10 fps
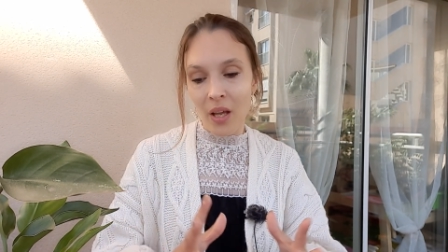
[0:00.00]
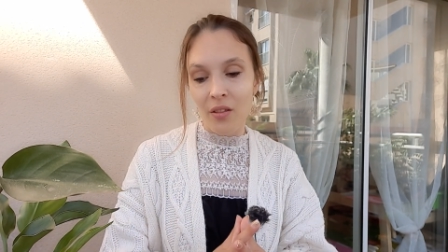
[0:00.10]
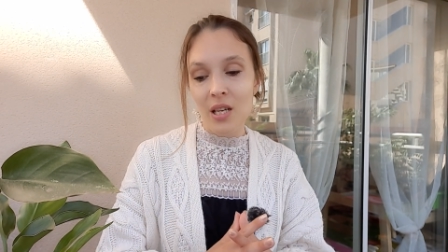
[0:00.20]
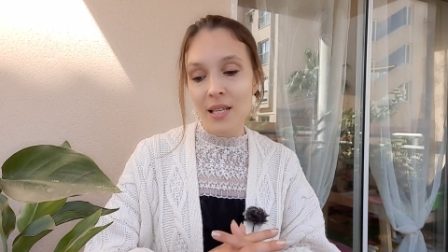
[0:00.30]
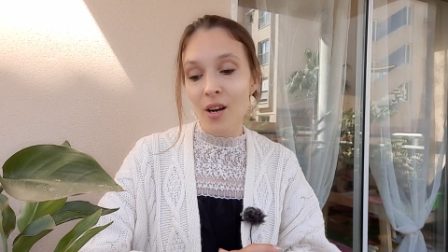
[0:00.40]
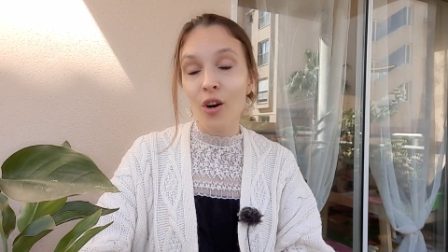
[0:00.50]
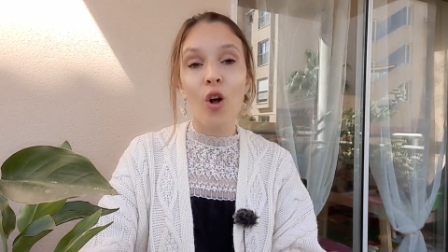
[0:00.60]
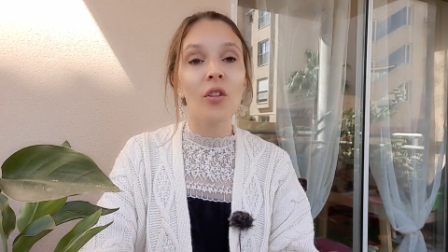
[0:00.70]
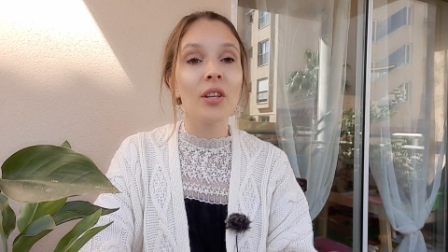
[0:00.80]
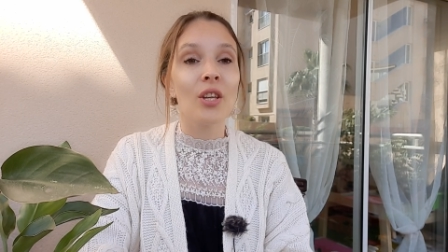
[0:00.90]
These are
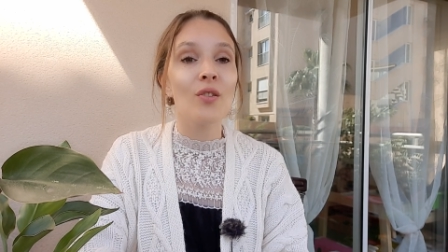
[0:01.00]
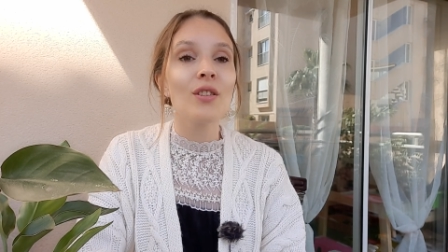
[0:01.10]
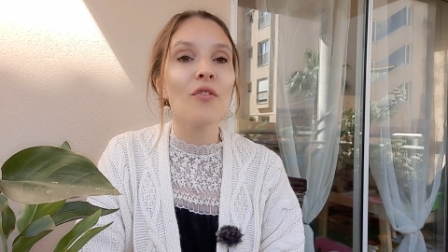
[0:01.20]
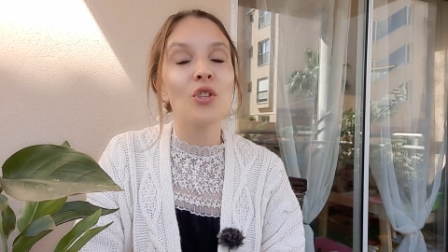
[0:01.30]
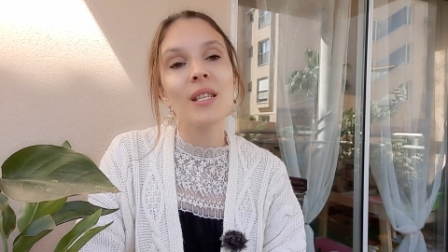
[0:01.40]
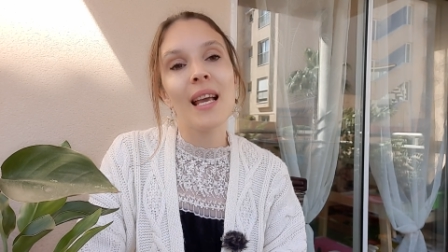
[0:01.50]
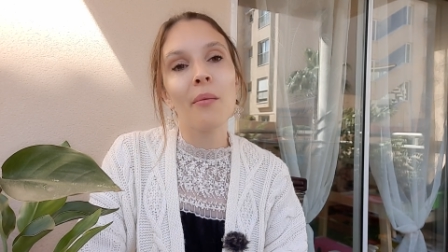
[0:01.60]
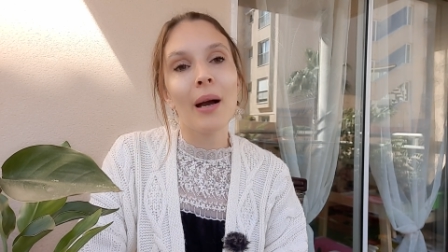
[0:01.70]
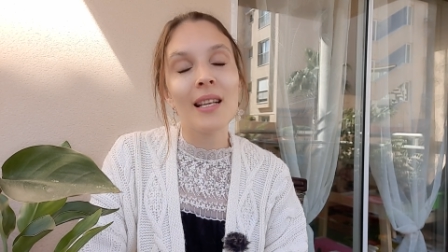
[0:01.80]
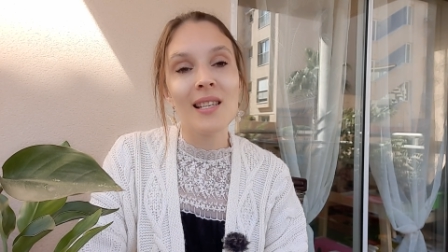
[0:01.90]
all the news for today,
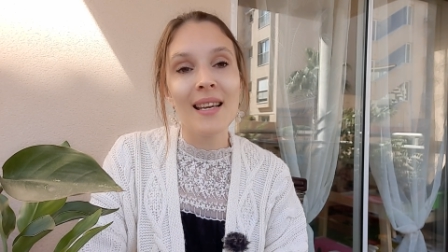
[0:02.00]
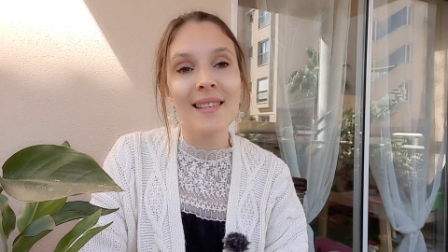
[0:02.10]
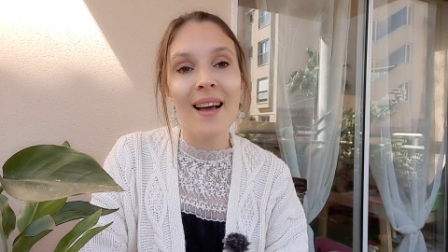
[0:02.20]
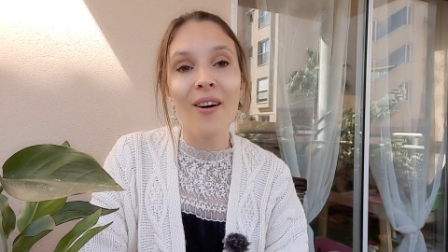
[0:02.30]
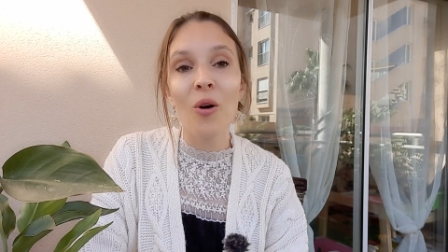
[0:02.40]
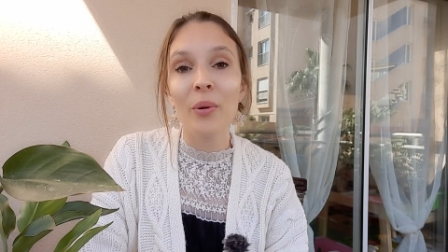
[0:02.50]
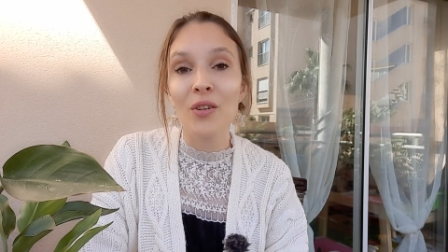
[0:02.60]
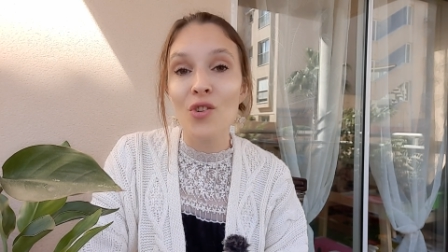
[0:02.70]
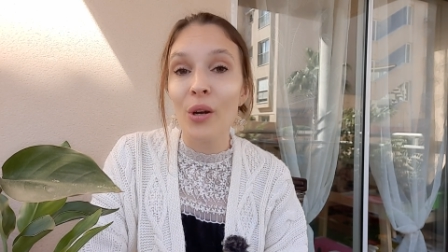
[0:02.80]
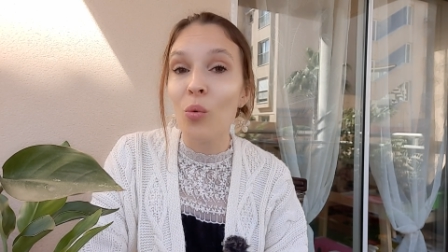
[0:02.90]
my dears. I hope you
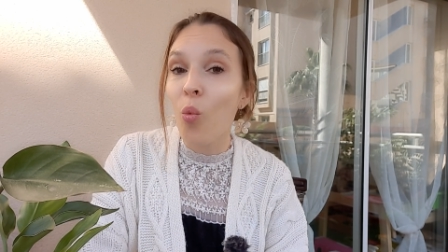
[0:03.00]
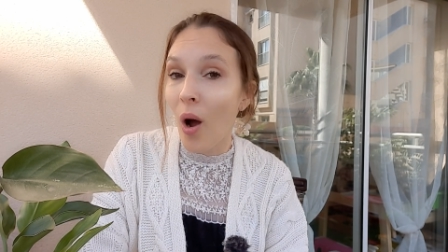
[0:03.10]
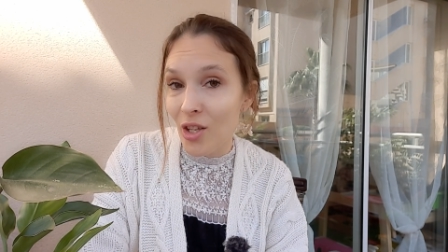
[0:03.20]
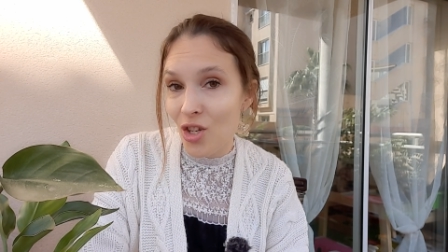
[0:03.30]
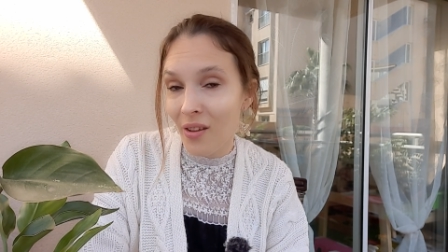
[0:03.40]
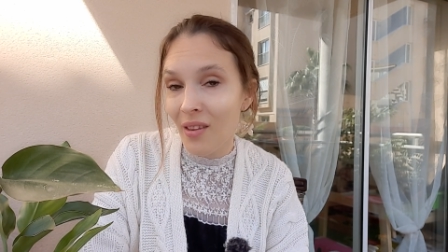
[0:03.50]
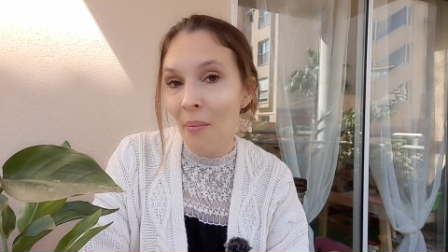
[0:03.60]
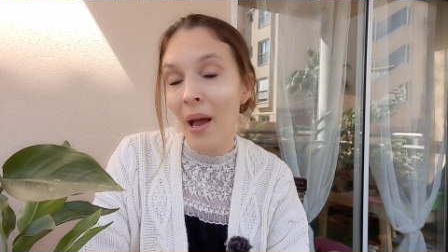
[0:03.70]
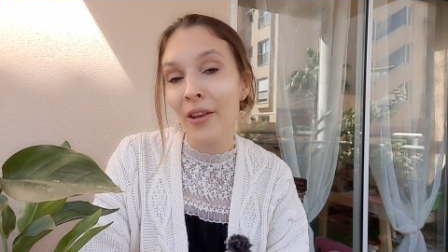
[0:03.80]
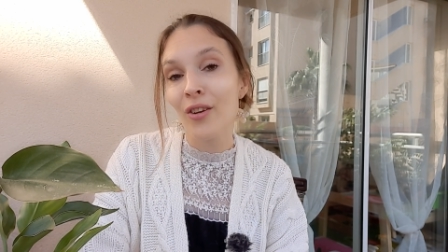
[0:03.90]
enjoyed watching
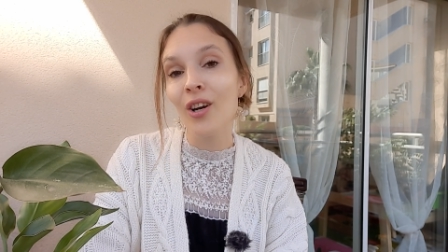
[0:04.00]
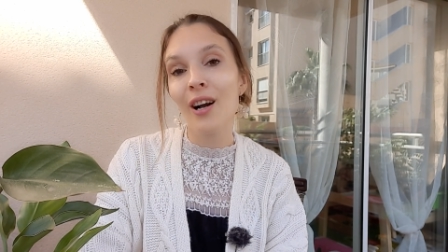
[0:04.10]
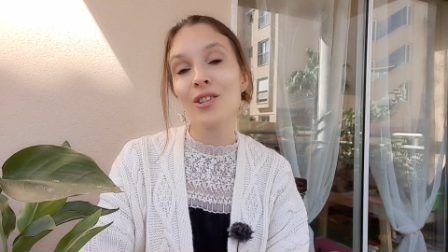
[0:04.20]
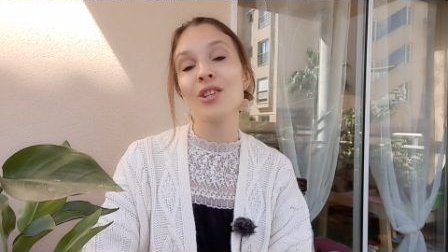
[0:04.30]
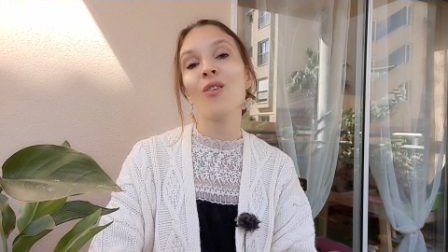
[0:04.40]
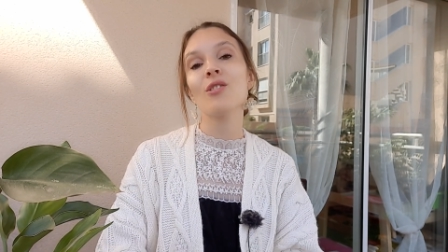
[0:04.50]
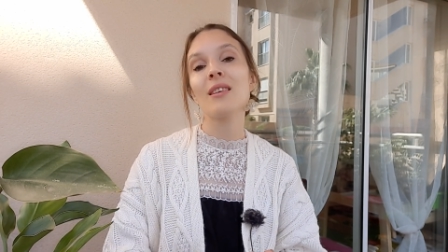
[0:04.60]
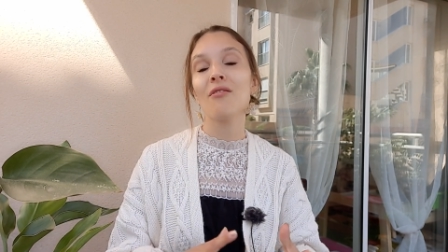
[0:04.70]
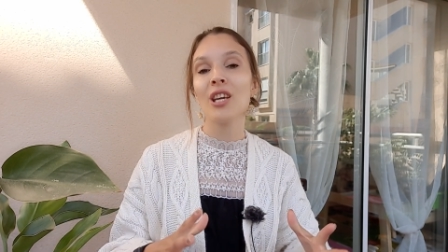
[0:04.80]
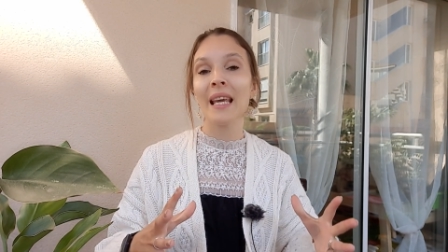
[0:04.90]
them and you got to know
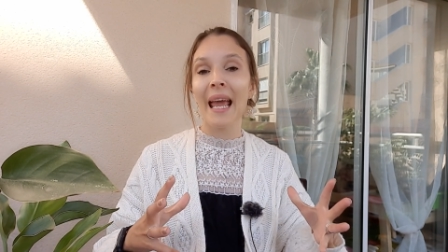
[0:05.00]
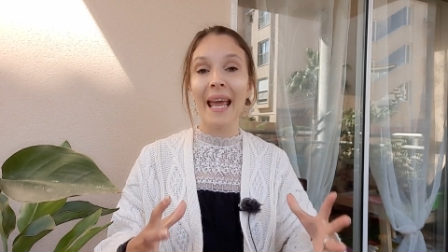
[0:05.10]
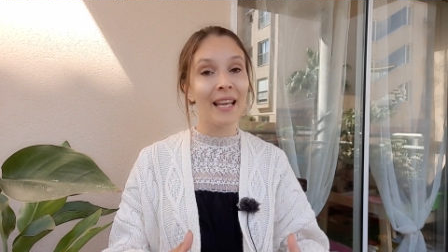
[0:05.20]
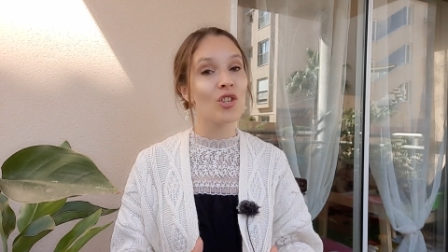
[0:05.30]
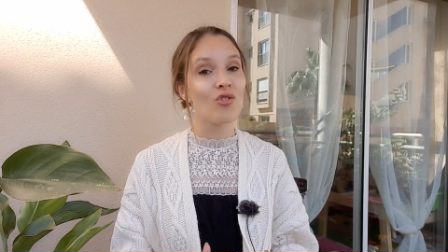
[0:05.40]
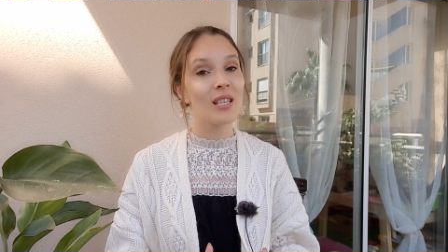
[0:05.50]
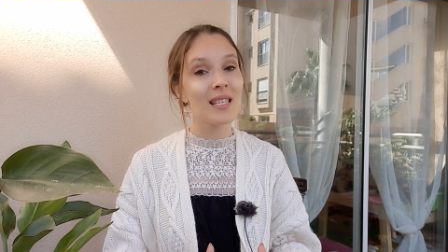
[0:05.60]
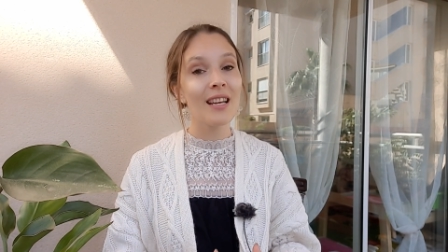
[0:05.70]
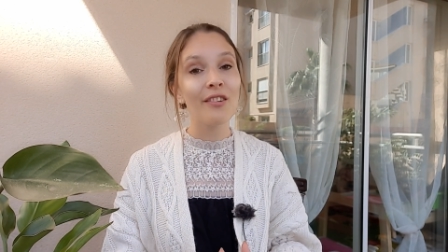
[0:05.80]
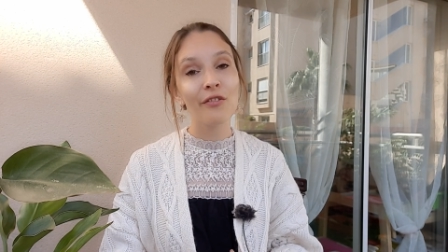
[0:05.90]
something
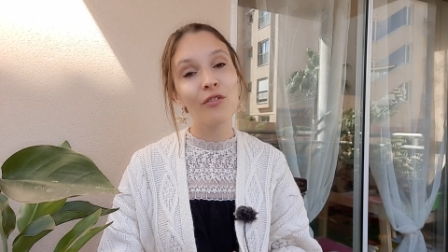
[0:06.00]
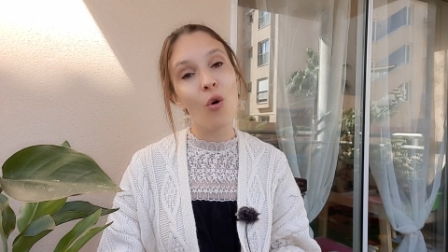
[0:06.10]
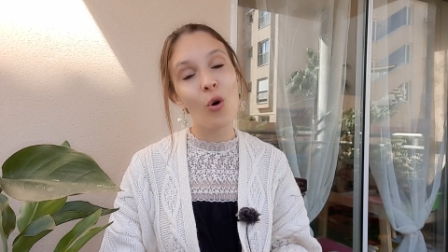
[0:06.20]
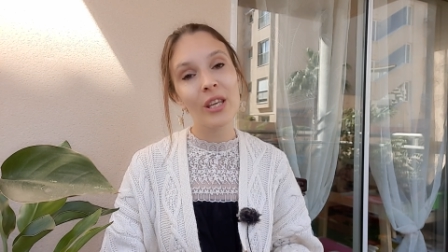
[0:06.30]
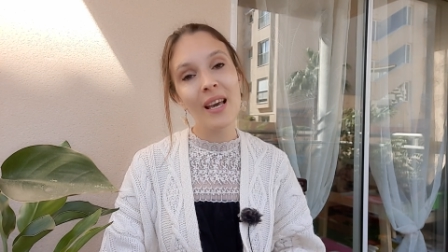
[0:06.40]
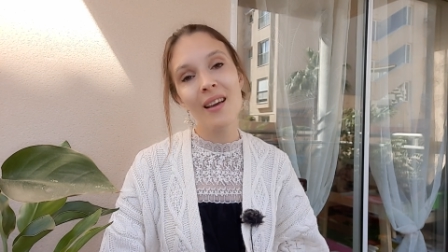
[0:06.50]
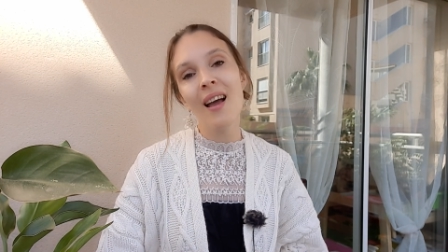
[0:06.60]
interesting for you.